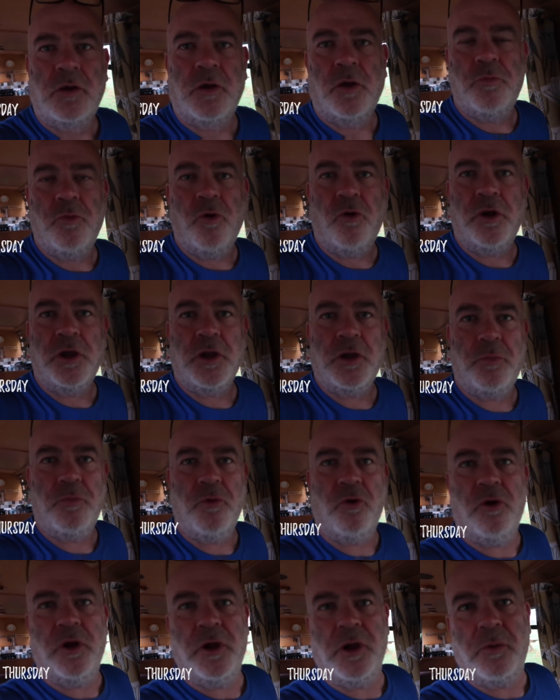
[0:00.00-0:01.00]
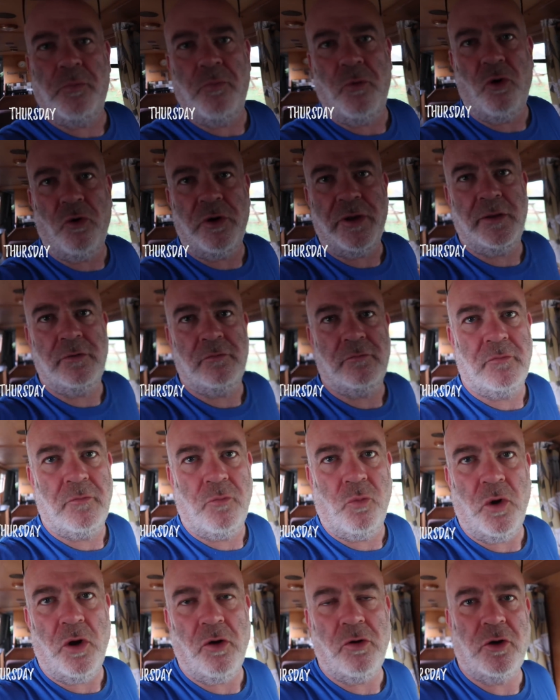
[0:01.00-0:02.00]
Good morning.
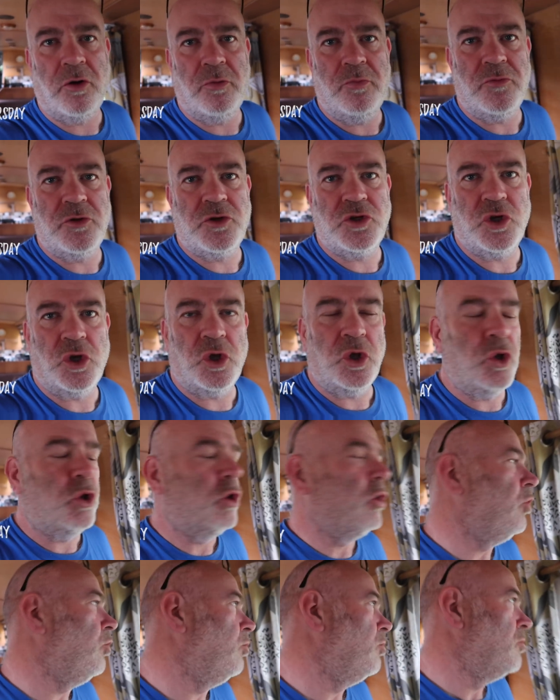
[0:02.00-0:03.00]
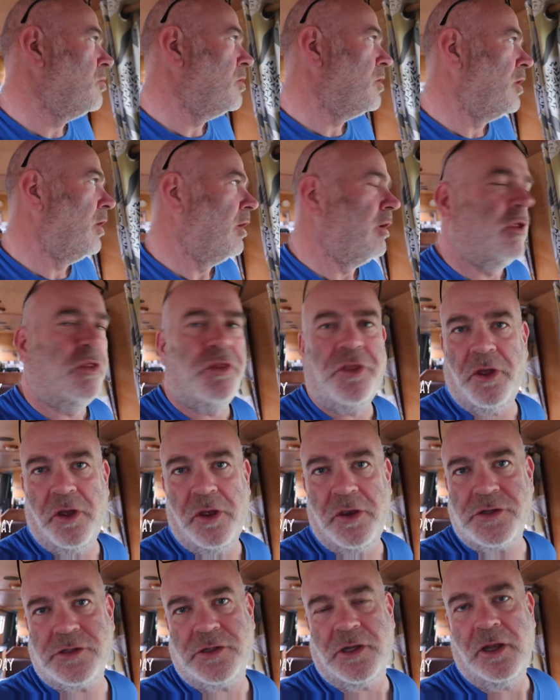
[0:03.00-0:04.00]
Welcome to
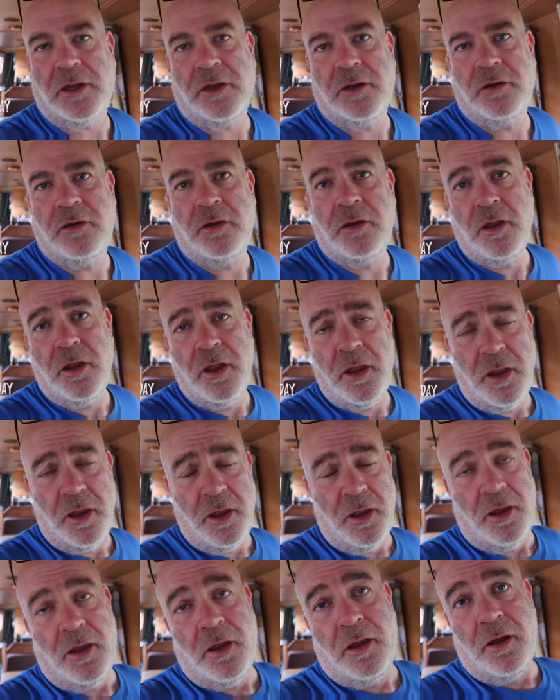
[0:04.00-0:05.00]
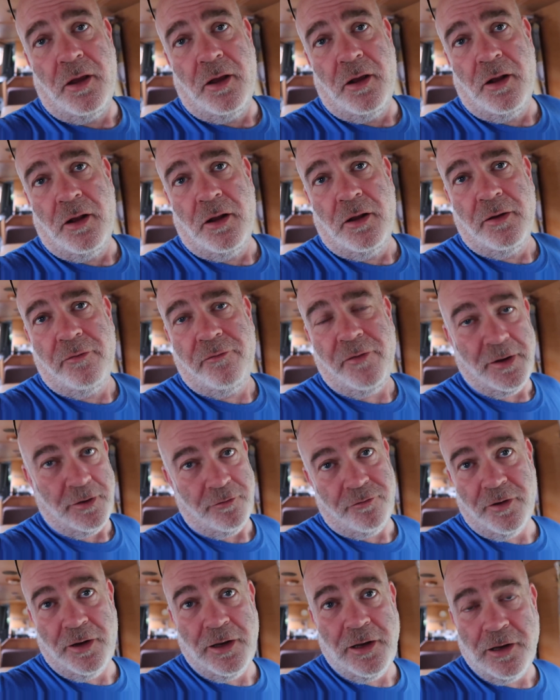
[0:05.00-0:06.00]
Thursday.
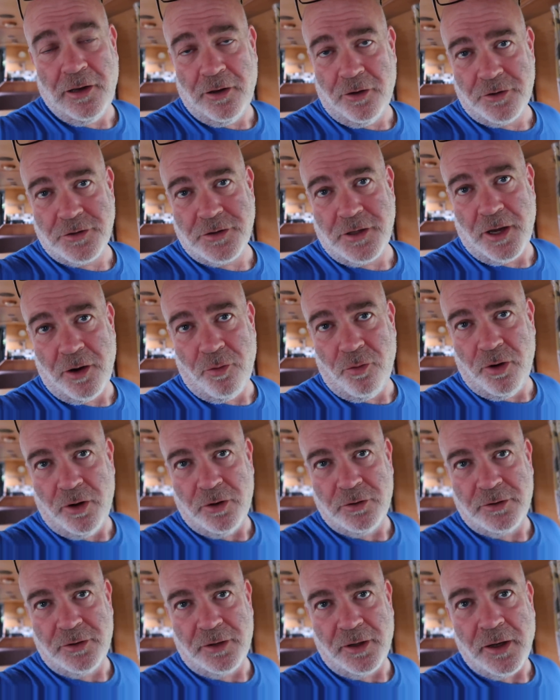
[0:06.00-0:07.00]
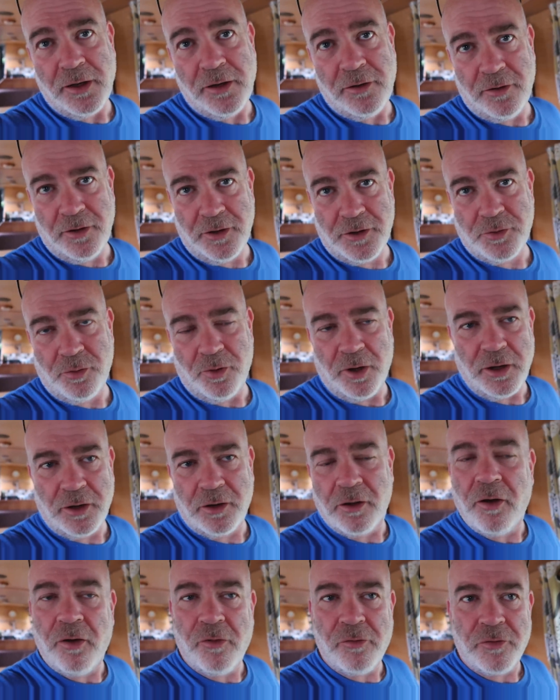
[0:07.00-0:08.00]
Thankfully, last day at work today, this
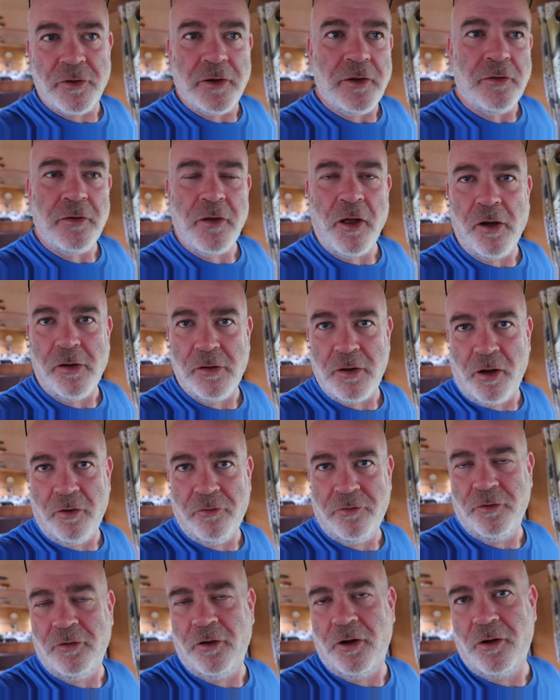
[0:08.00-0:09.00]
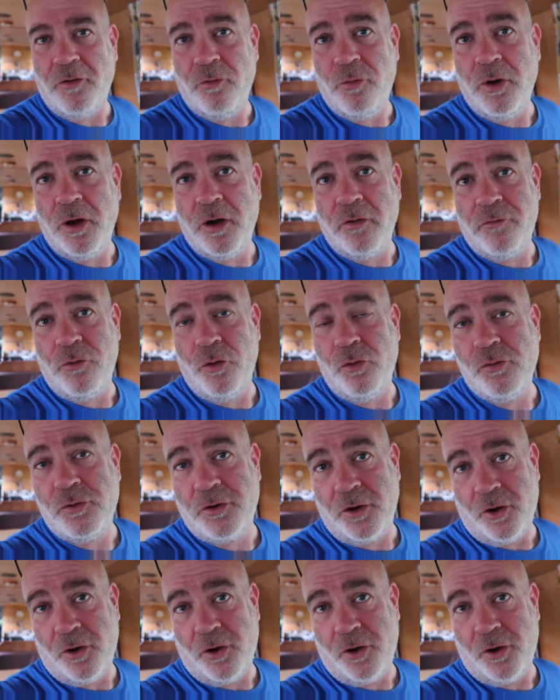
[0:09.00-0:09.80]
week. I feel like I've worked full